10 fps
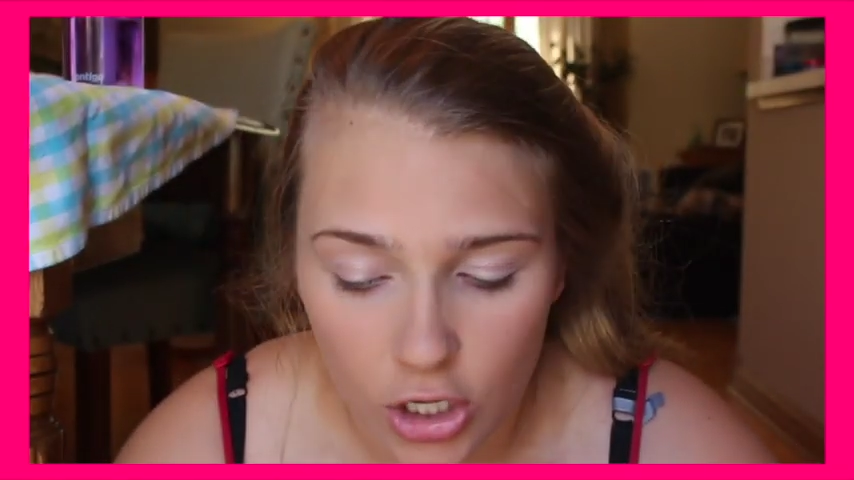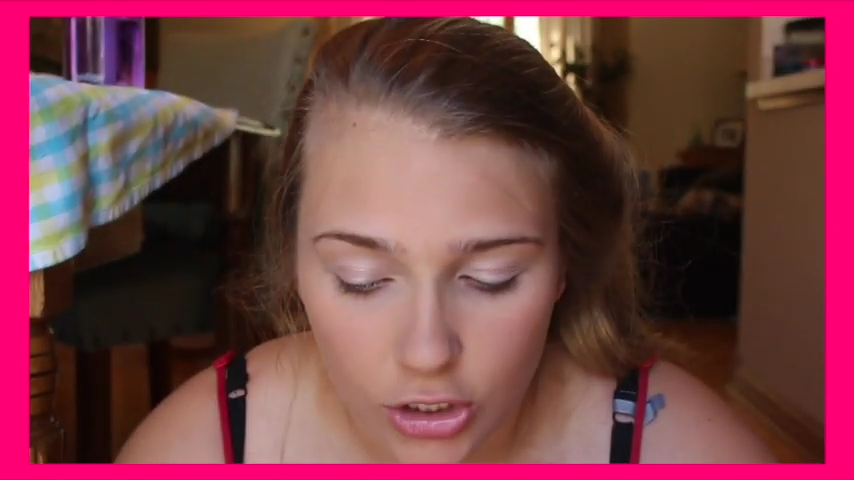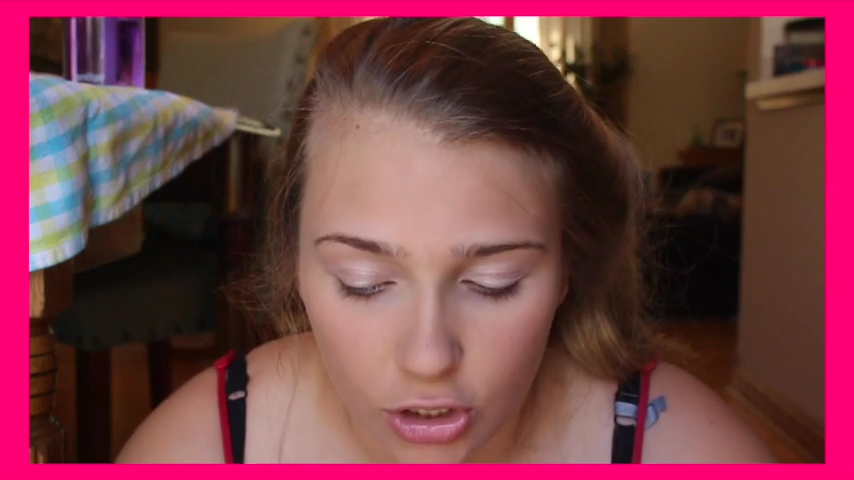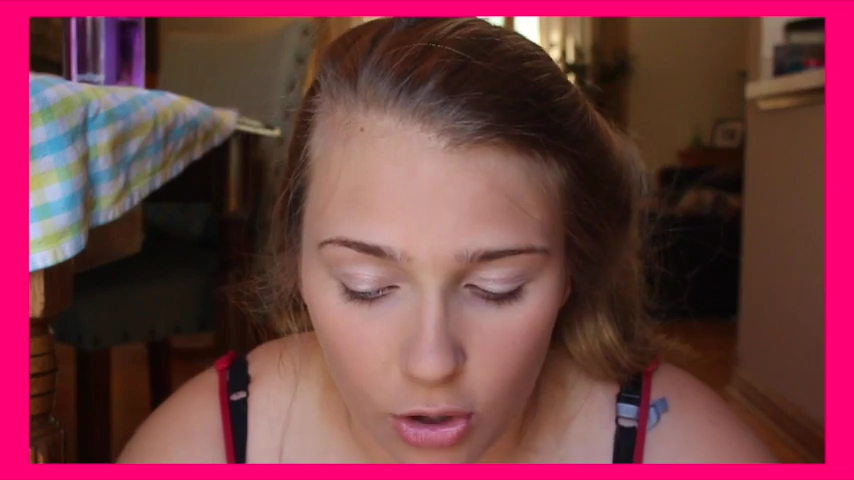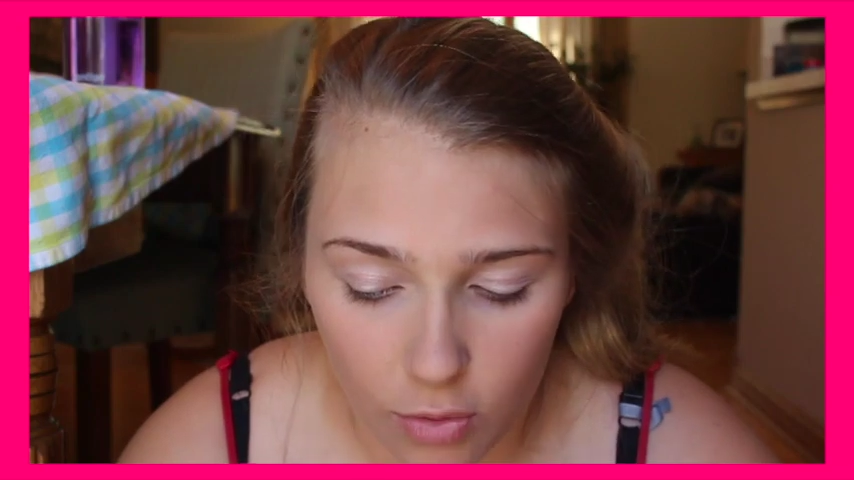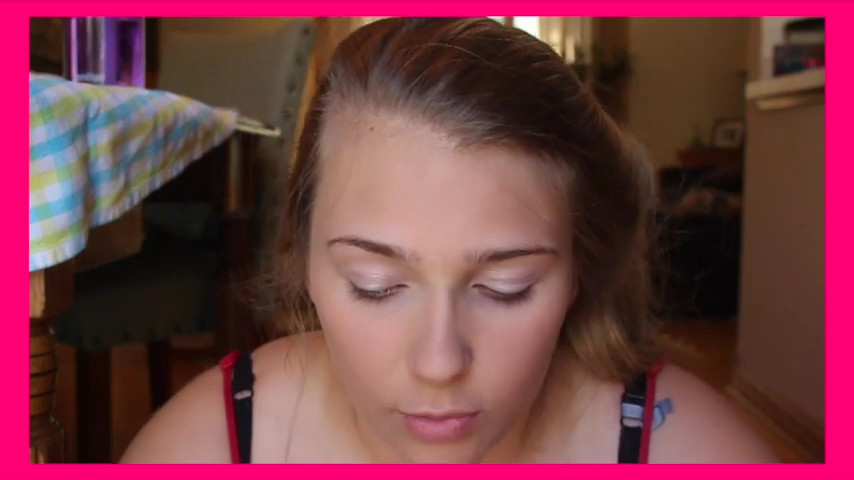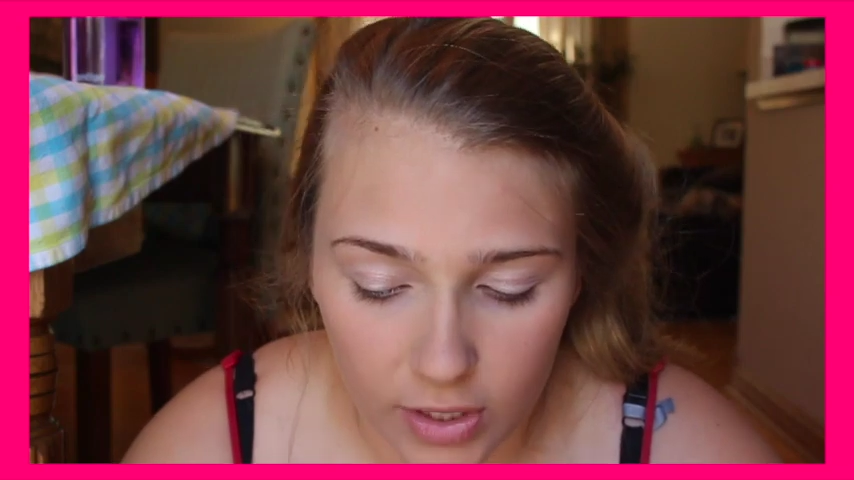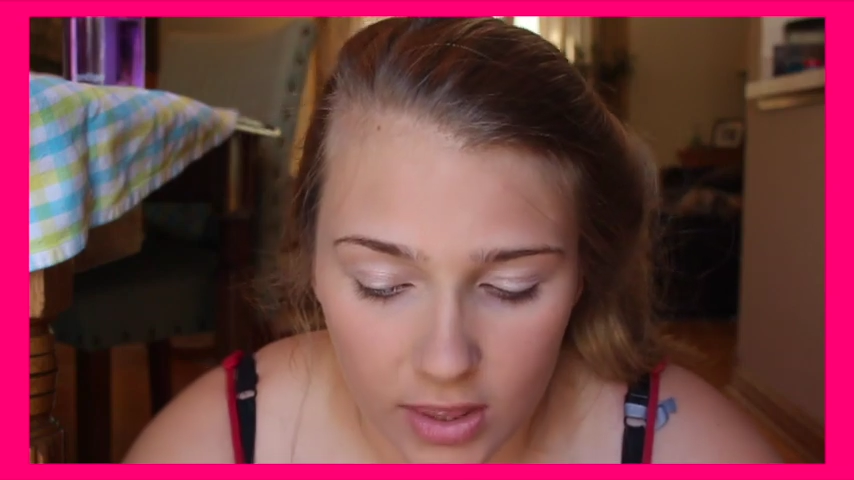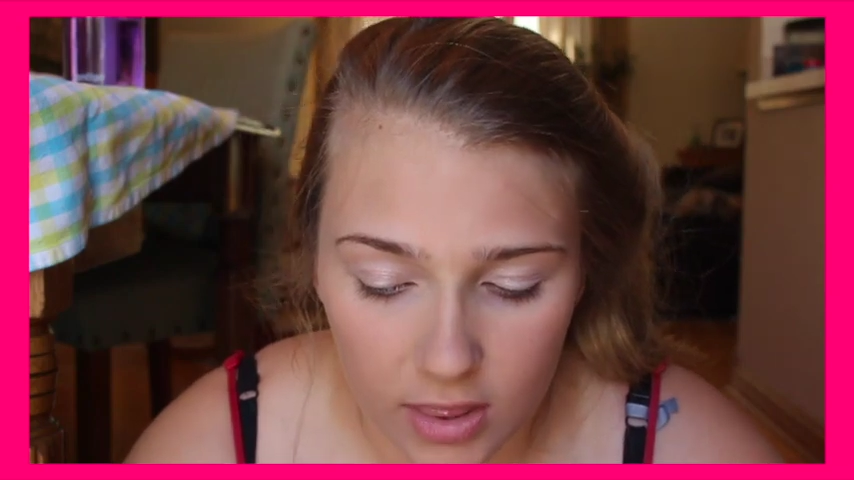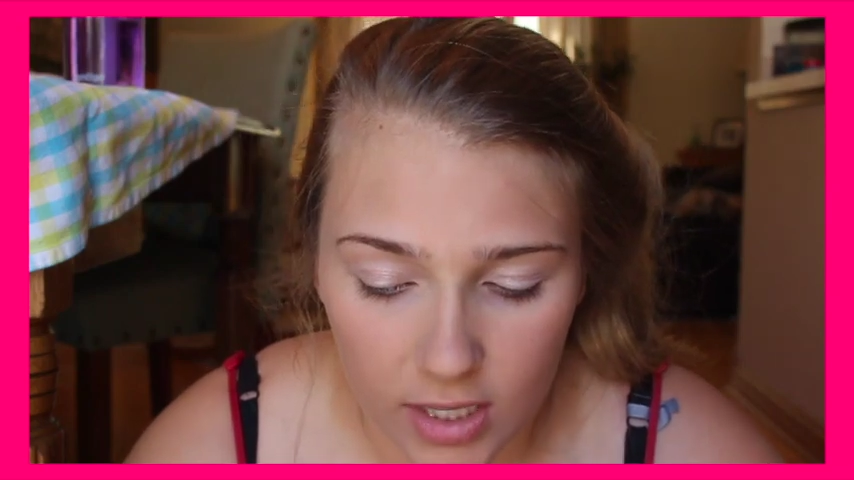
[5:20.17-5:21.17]
So
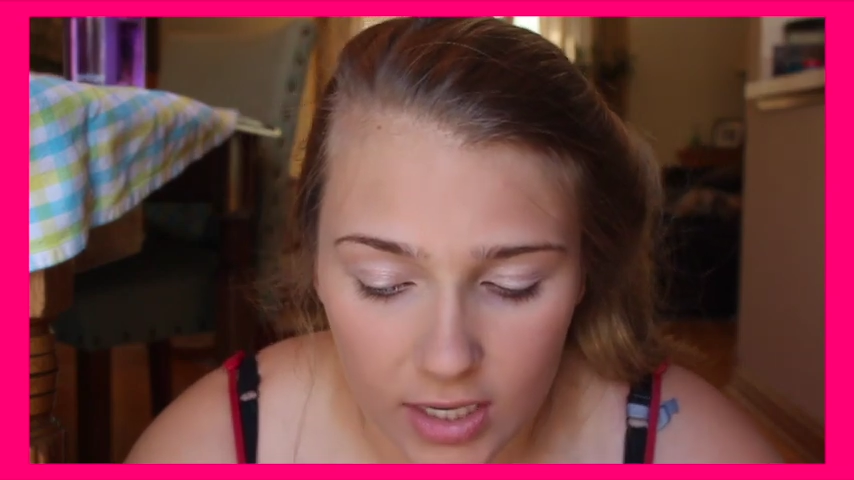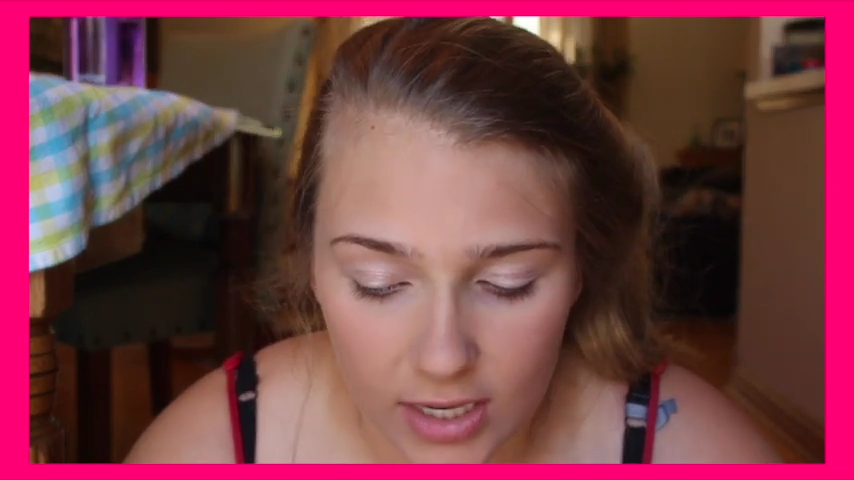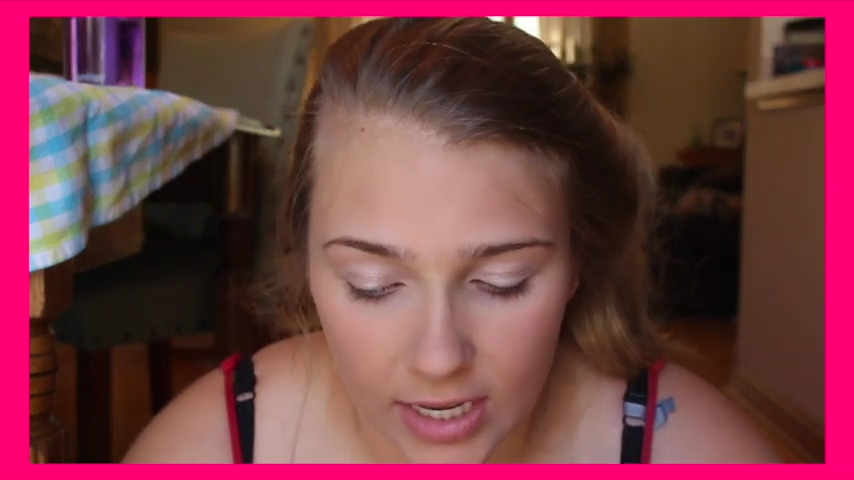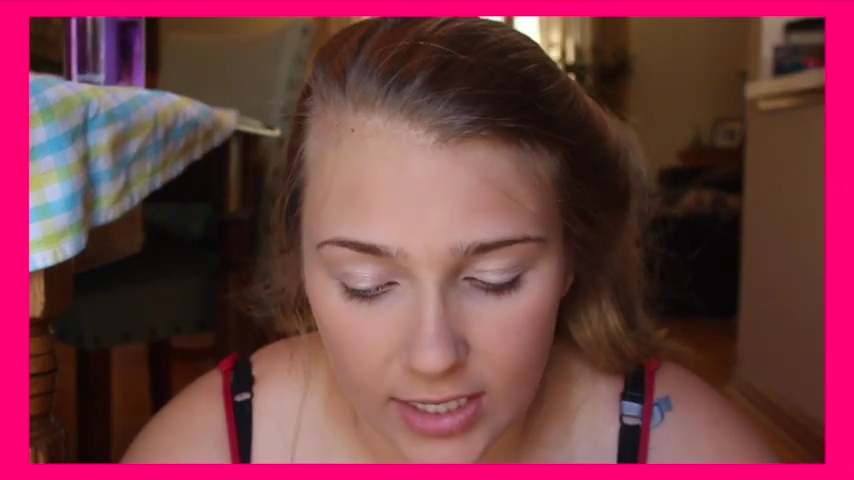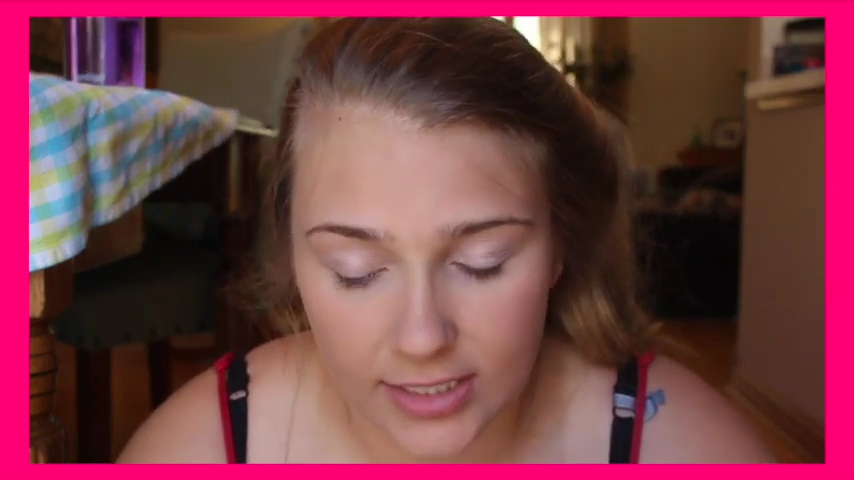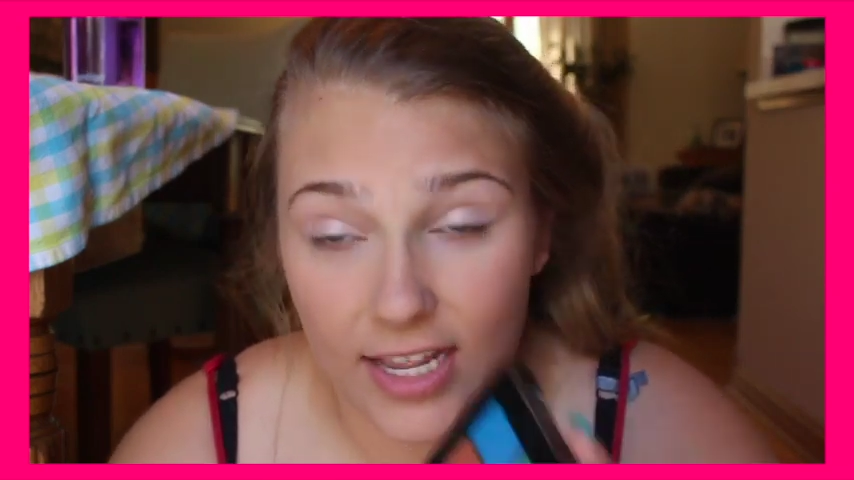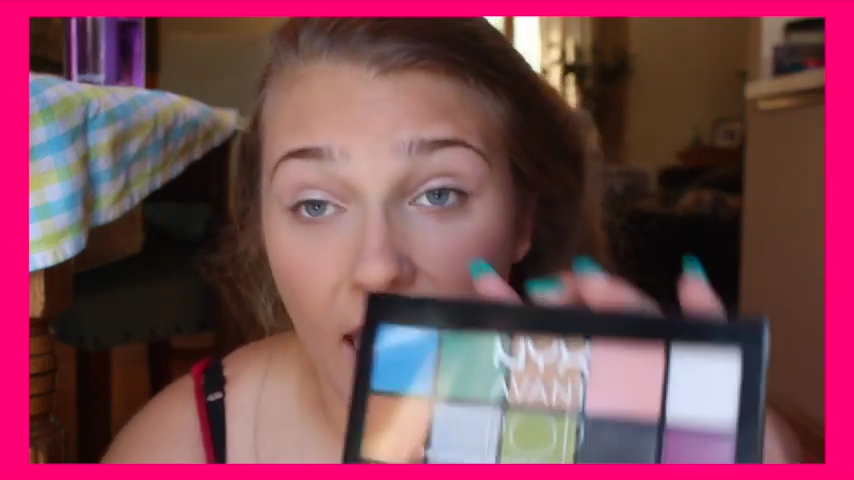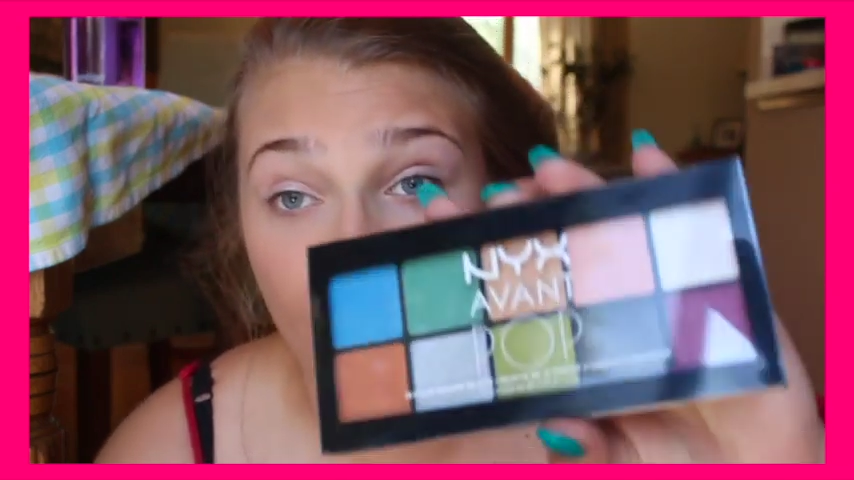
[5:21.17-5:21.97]
with the NYX